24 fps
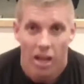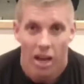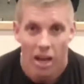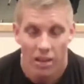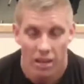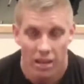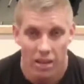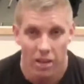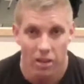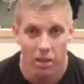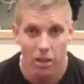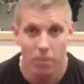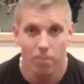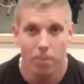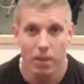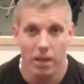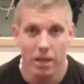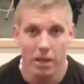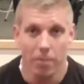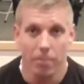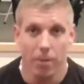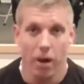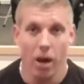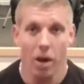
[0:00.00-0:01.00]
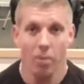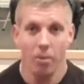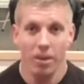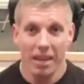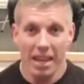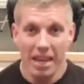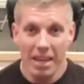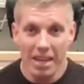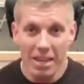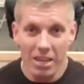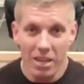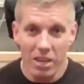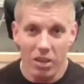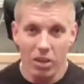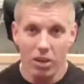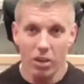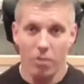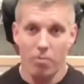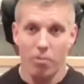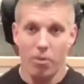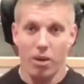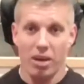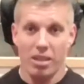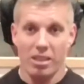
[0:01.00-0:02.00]
And then you're going to pick the bar up again, and you're
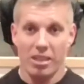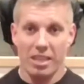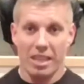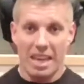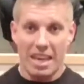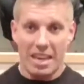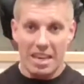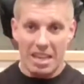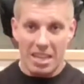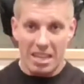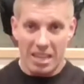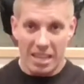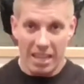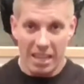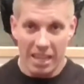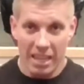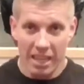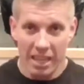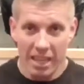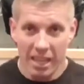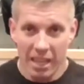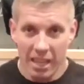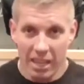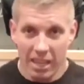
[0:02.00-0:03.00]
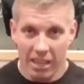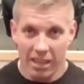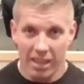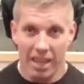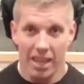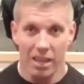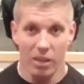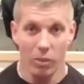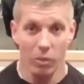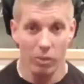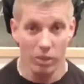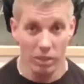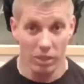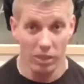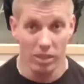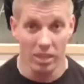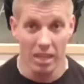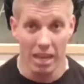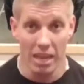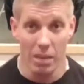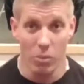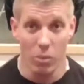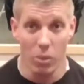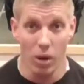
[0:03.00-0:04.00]
going to press again, okay, with the
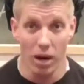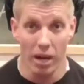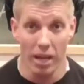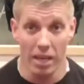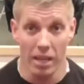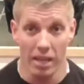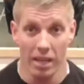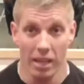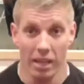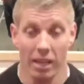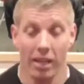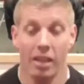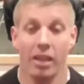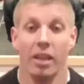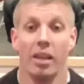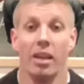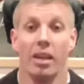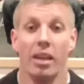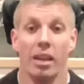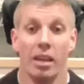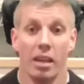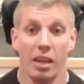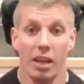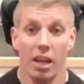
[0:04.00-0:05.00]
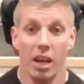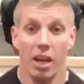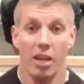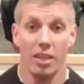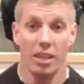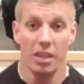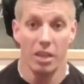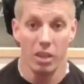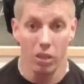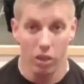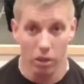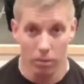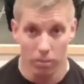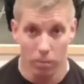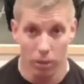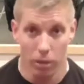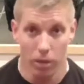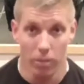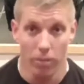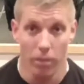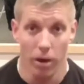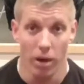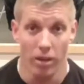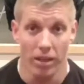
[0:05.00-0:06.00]
same weight. And then you're going to
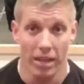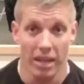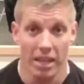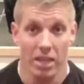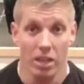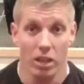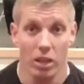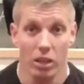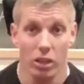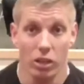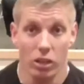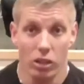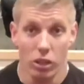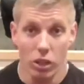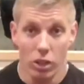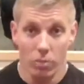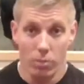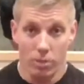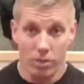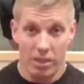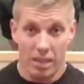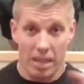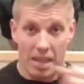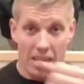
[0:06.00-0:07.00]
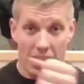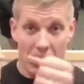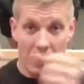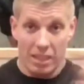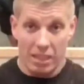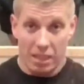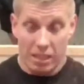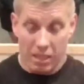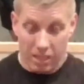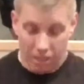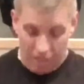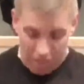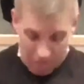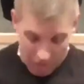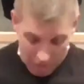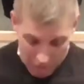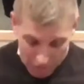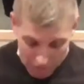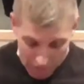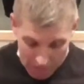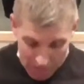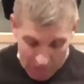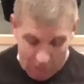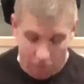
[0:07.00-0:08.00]
put the bar down and you're going to superset.
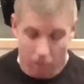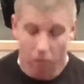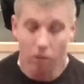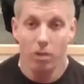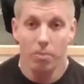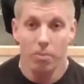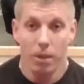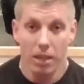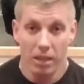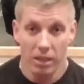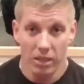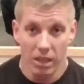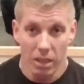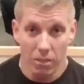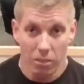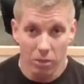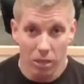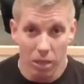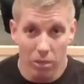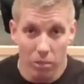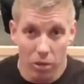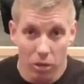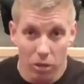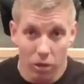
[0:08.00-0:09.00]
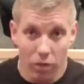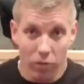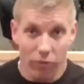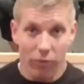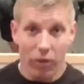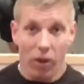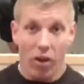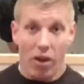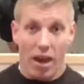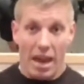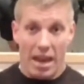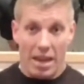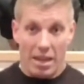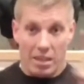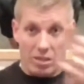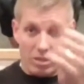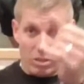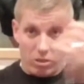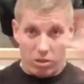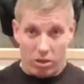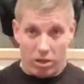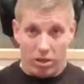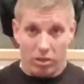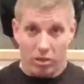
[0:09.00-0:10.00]
So basically you're going to pick the dumbbells up and you're going to fly.
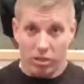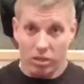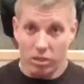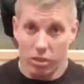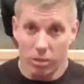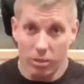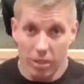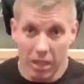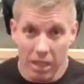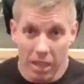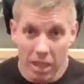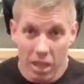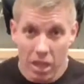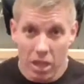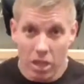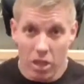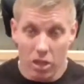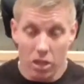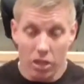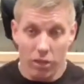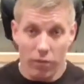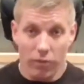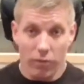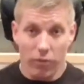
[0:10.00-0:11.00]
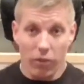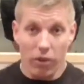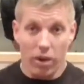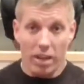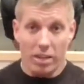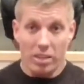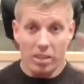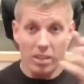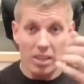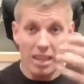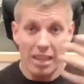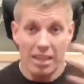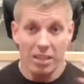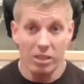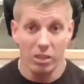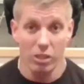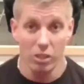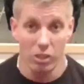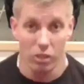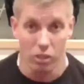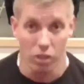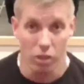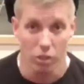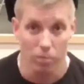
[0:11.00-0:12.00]
Sorry, not to superset, you're going to fly, so that's
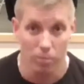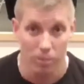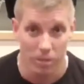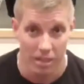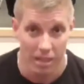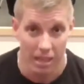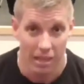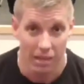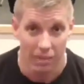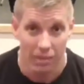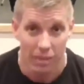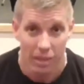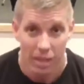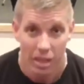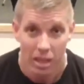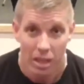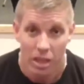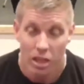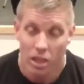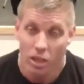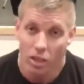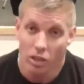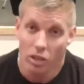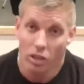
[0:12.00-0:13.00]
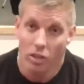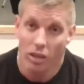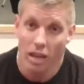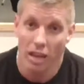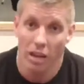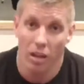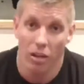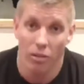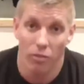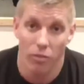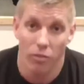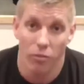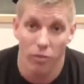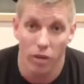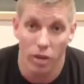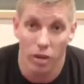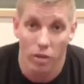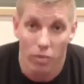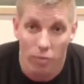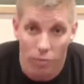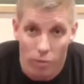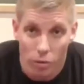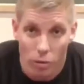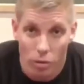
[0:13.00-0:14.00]
the superset. You can do that like
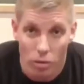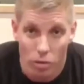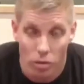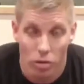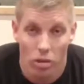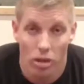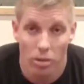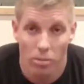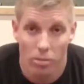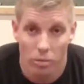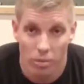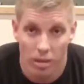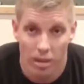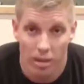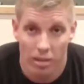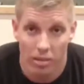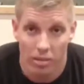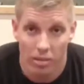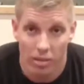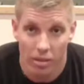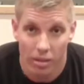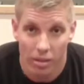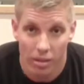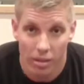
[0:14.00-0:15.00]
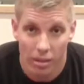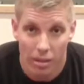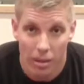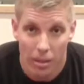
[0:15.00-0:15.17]
3 or 4 times round.